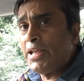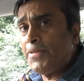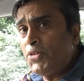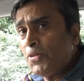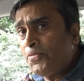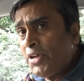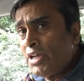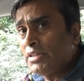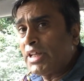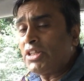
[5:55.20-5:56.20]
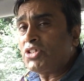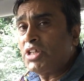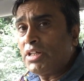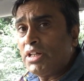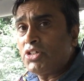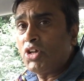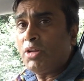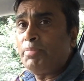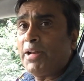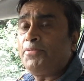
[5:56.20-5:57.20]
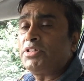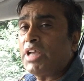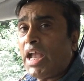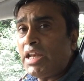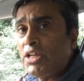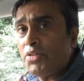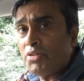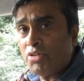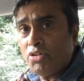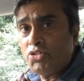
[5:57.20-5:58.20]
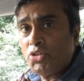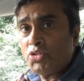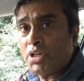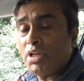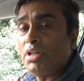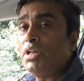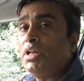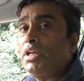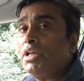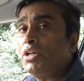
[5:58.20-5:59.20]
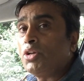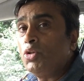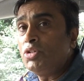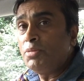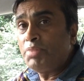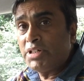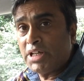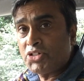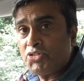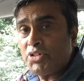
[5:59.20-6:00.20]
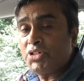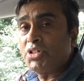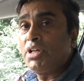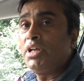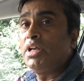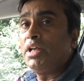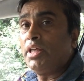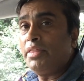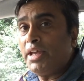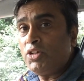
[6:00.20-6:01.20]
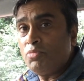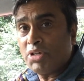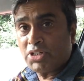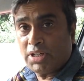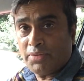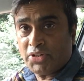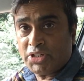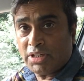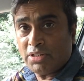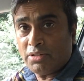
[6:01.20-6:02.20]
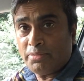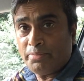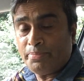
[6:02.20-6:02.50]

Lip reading: If you feel that the signal is going to benefit any other road user, including pedestrians, then you must give a signal.